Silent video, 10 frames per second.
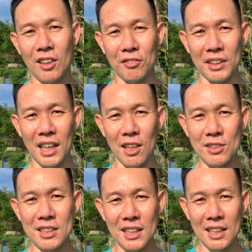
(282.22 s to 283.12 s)
of the
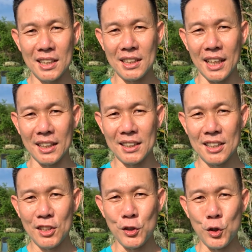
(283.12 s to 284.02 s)
house, that
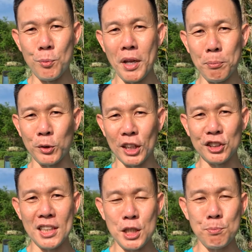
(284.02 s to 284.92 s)
you may
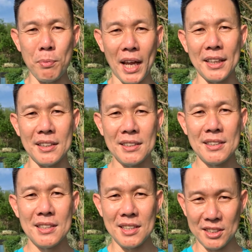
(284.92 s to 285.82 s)
potentially spend
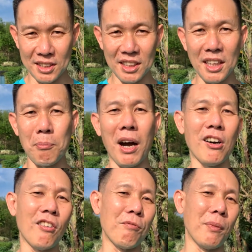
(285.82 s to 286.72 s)
a certain
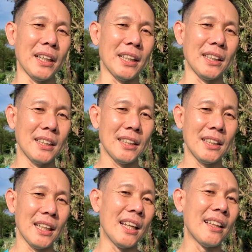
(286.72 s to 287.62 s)
amount of money
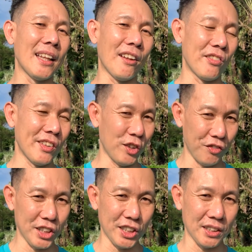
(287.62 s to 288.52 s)
in that
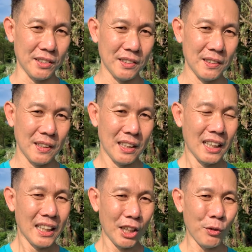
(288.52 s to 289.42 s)
renovation.
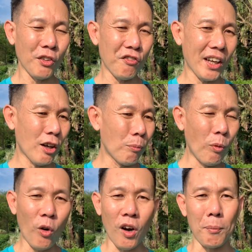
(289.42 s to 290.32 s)
Now, you want to find out
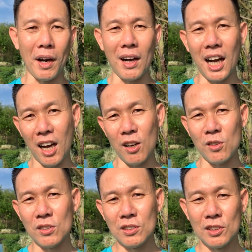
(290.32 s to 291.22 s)
more about how